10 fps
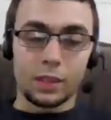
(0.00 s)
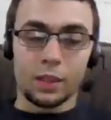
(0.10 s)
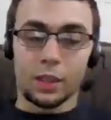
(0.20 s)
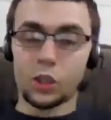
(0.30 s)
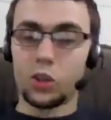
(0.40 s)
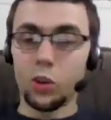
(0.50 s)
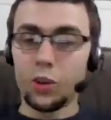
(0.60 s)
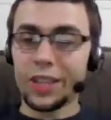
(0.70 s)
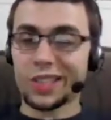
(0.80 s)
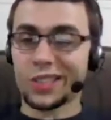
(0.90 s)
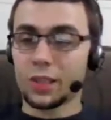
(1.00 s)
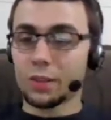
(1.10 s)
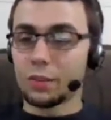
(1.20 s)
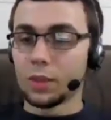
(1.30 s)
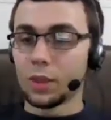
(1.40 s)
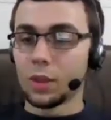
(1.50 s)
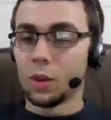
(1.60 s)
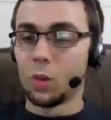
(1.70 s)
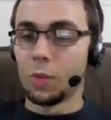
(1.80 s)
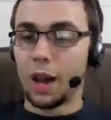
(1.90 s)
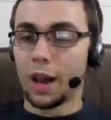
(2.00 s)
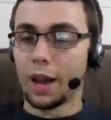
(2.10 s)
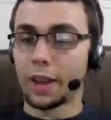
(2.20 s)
Let's do this. Oh my!